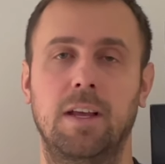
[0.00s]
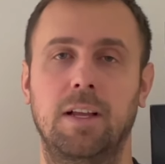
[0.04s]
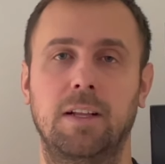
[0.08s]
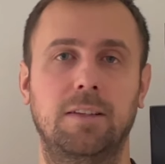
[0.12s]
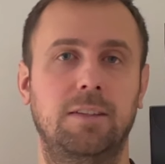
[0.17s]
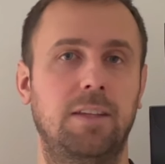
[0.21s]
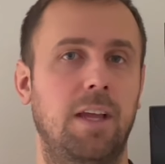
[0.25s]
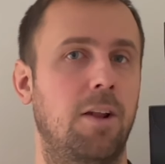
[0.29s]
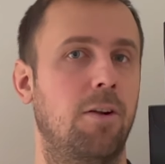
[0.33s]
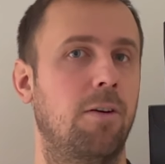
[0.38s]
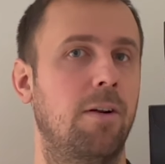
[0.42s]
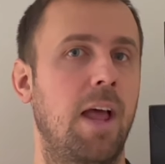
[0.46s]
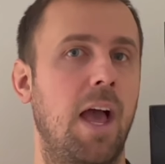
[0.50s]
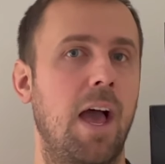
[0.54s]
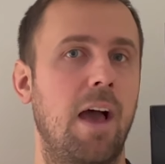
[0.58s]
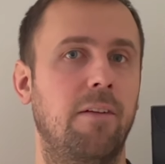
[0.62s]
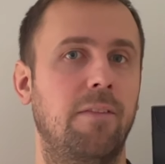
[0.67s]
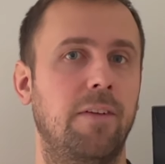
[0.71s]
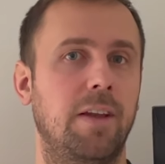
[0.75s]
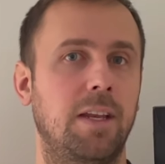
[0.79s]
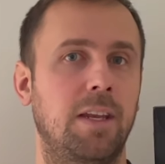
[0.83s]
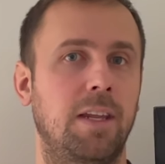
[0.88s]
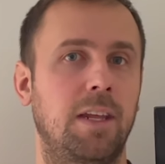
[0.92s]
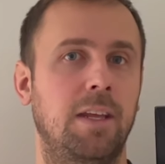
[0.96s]
They don't have
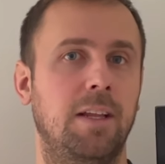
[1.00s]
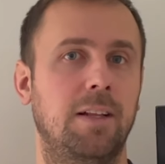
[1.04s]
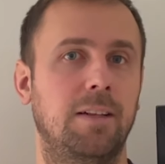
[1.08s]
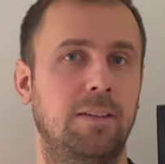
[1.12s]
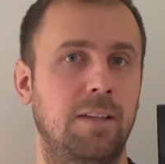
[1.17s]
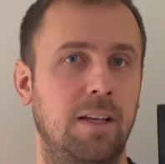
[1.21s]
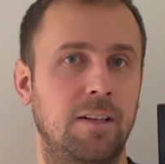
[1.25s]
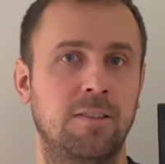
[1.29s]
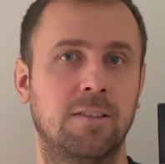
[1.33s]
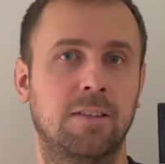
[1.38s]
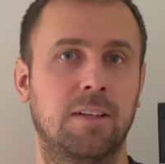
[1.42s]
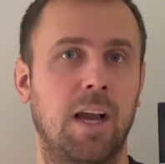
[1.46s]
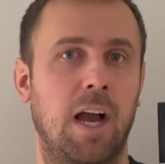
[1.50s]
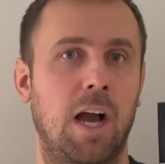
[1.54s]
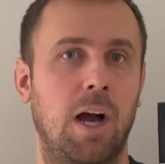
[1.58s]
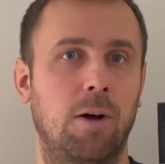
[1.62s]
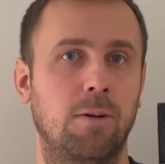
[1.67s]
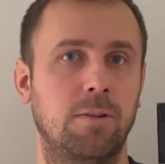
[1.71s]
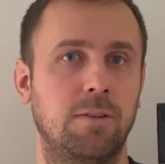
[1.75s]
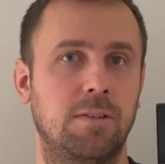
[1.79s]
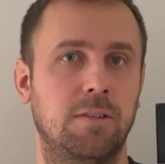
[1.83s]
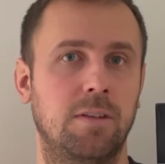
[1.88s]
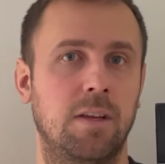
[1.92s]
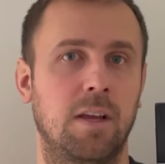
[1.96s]
any
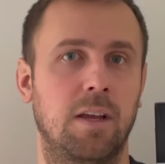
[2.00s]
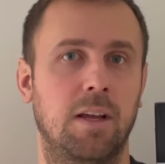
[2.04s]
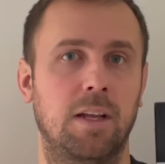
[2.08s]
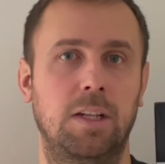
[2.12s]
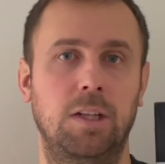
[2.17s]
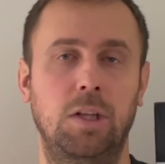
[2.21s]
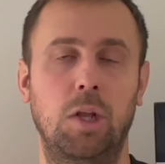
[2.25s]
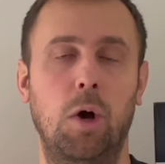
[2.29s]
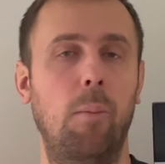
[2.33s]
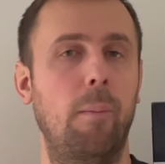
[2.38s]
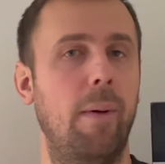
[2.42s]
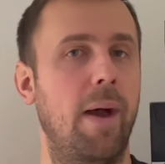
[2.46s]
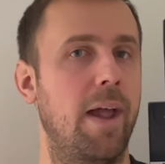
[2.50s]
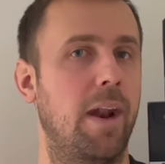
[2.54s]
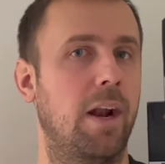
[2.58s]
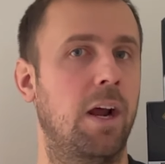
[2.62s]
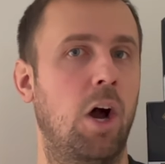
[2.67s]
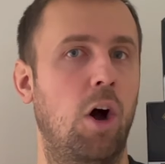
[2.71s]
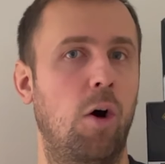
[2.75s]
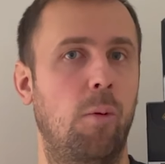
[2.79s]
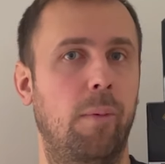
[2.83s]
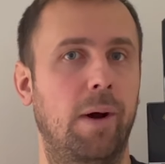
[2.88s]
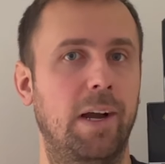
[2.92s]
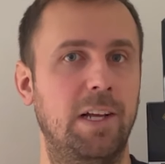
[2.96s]
discounts. No matter
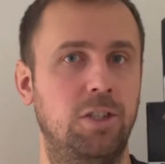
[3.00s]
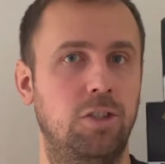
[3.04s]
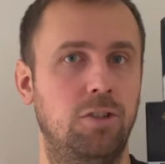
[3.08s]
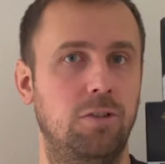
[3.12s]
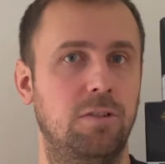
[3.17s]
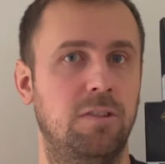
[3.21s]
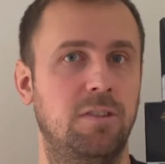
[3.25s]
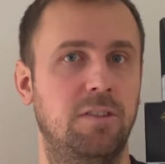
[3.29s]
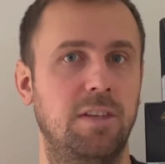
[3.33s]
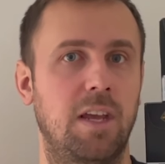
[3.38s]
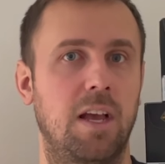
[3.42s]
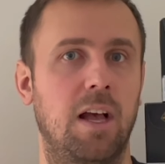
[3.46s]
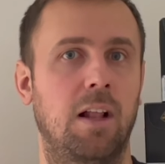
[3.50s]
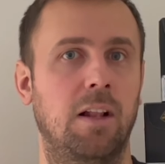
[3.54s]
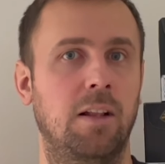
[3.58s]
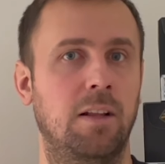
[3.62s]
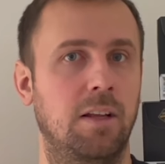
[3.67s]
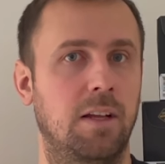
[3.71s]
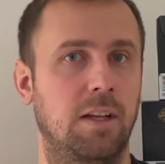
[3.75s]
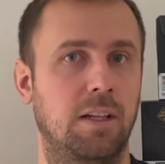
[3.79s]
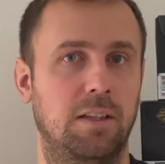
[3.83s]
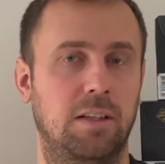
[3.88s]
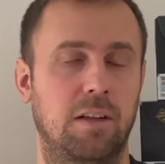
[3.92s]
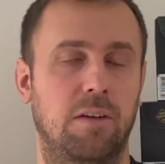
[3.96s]
how much you
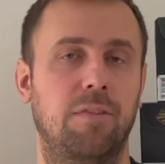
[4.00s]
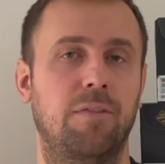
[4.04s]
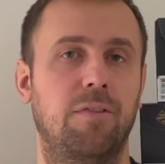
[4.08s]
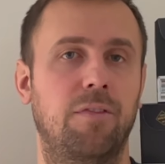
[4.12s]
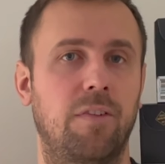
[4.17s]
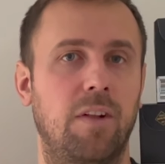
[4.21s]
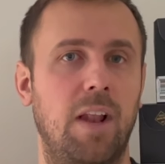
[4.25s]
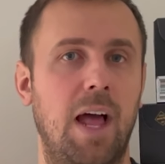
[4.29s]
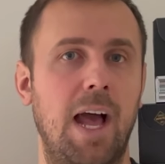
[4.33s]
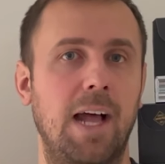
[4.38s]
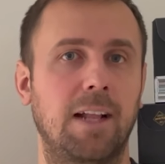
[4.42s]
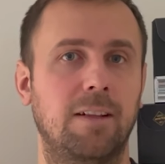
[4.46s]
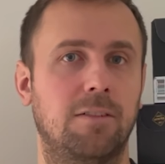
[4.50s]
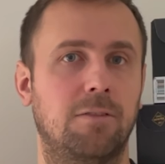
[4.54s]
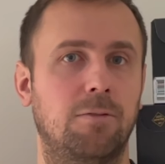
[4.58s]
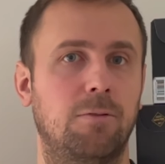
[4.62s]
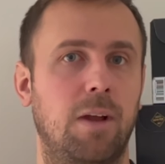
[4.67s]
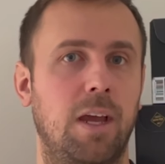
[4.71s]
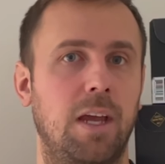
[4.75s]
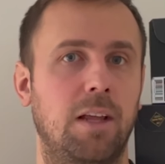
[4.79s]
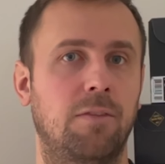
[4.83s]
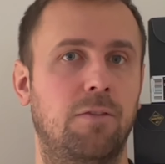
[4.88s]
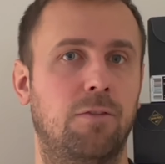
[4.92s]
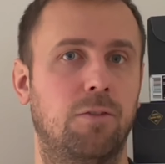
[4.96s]
sell, the flat
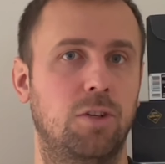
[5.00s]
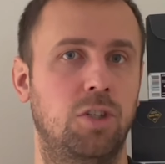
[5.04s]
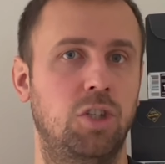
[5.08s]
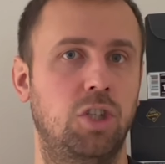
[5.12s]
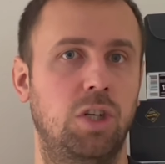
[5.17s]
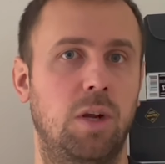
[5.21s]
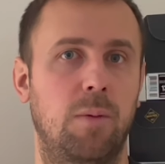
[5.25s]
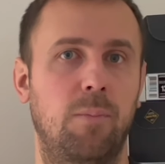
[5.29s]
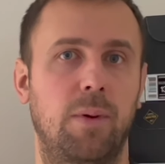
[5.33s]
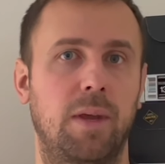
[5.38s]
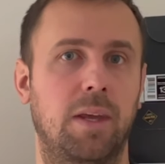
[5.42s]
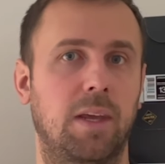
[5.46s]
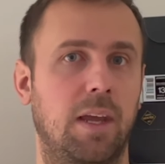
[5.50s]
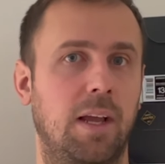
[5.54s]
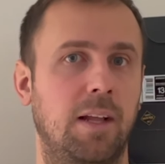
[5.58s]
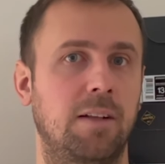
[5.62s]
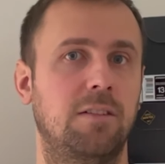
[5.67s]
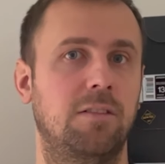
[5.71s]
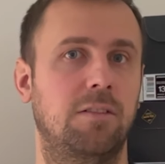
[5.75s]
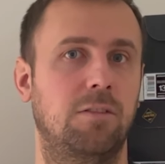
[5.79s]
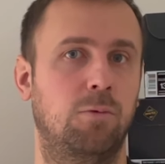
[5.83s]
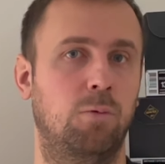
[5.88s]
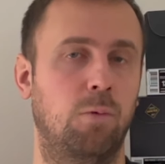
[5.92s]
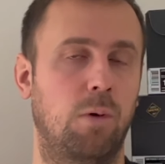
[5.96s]
rate for shipping
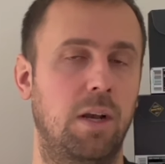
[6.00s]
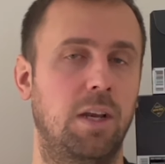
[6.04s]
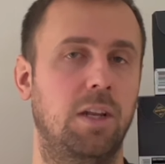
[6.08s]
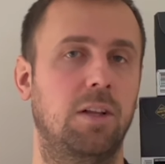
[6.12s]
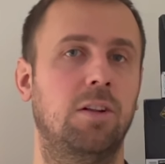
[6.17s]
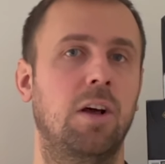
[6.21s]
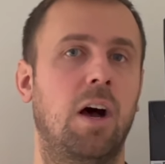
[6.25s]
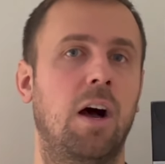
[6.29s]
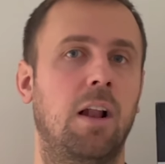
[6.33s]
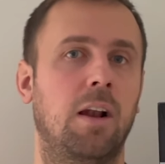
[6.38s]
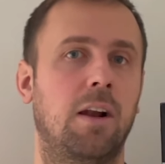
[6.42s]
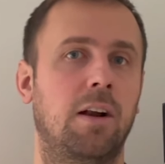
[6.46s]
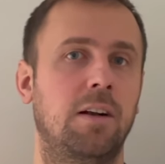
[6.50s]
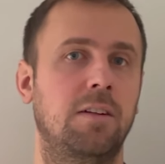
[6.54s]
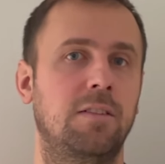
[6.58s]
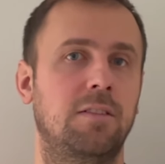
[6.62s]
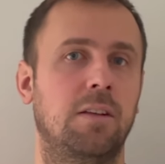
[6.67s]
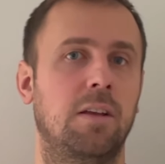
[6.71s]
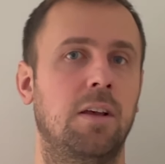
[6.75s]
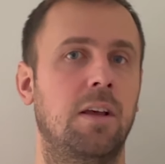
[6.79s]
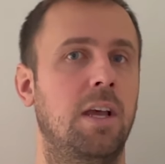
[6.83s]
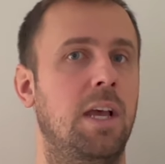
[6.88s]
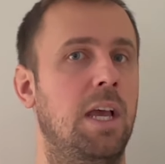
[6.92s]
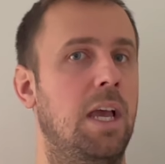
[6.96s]
it's
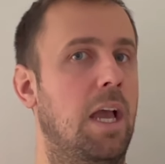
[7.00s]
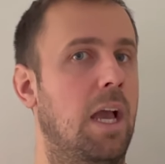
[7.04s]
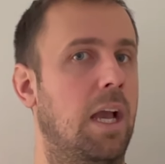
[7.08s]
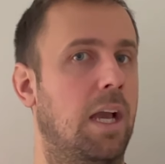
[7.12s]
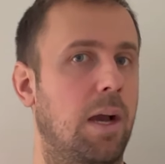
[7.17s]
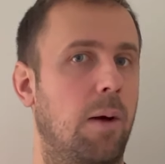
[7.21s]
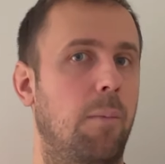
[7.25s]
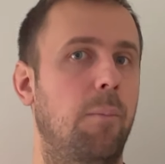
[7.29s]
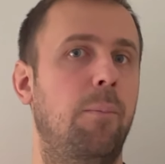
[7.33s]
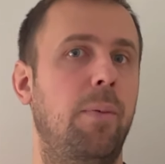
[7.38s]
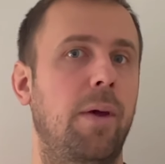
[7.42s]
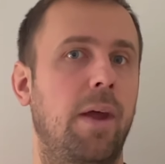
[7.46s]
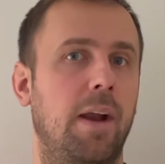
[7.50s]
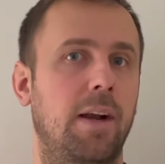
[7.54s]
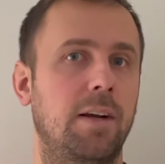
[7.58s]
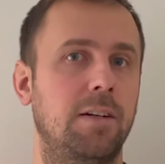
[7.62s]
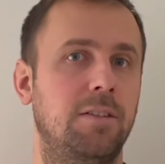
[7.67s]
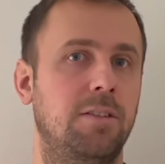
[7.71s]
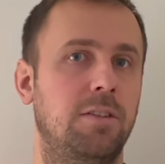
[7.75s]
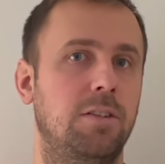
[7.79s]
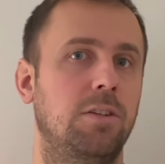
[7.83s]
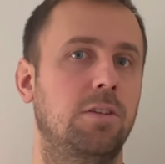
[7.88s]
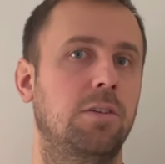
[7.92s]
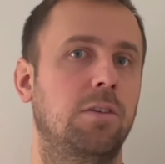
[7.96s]
$20 compared
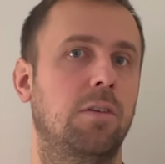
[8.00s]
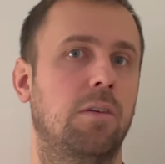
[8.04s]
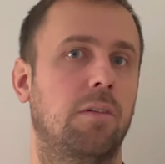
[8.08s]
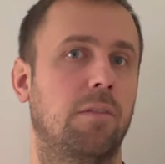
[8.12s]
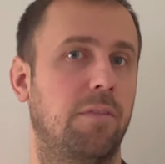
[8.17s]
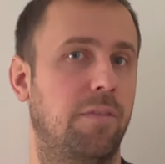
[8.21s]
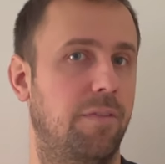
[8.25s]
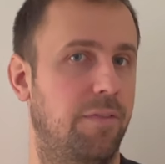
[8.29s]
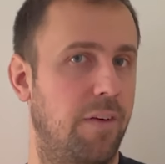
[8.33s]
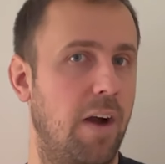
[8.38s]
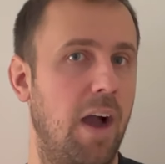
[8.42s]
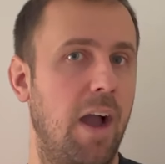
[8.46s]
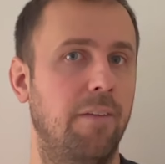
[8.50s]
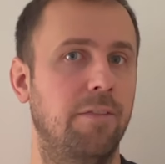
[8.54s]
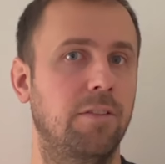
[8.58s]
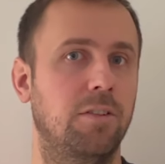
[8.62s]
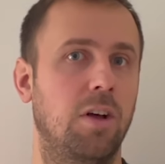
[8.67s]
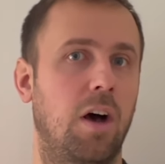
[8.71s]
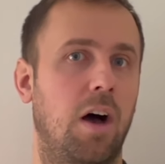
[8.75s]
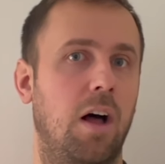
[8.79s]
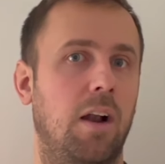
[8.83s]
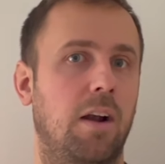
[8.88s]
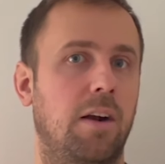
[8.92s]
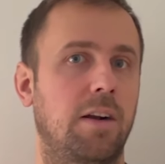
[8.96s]
to
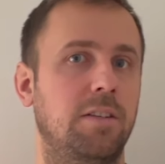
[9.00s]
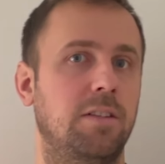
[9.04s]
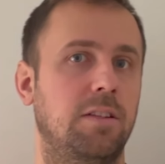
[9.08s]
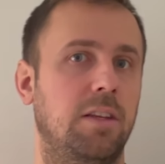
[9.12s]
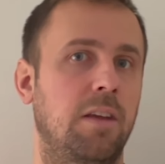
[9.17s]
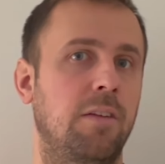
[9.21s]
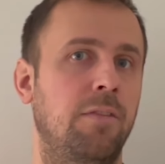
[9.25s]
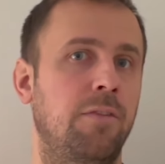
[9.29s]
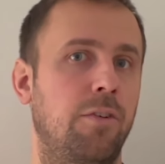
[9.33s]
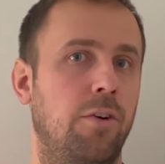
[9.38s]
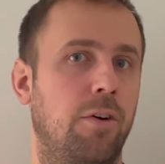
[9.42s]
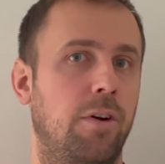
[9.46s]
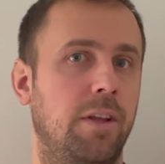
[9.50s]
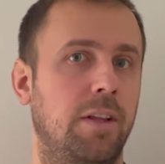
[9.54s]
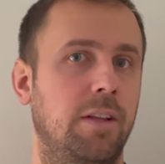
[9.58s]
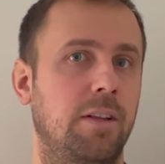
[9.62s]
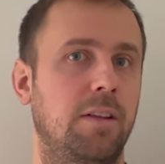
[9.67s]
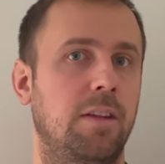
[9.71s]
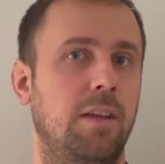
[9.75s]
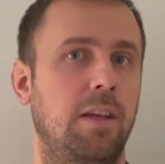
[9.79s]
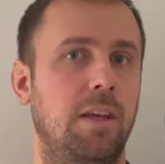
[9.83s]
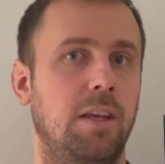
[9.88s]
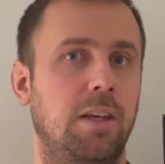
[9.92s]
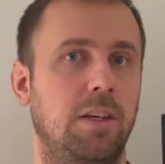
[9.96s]
$5 if you're in
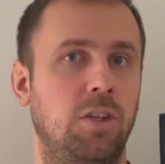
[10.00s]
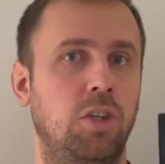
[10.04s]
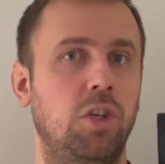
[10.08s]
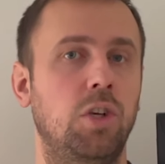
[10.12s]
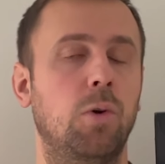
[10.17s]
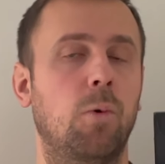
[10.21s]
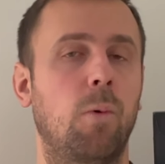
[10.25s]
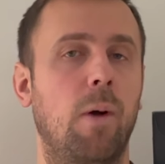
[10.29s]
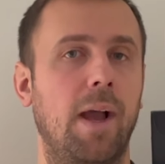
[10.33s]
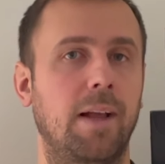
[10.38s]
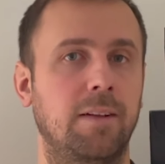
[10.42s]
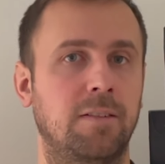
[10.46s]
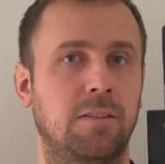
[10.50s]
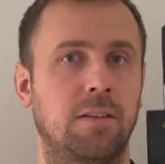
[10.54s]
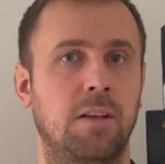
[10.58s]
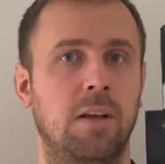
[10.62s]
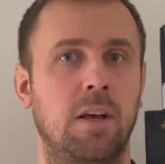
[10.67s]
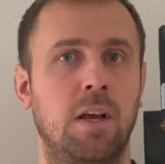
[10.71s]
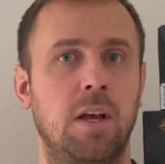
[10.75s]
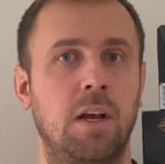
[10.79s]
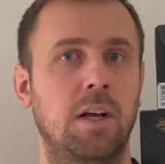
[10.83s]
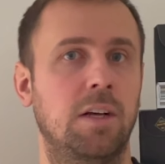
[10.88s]
the US.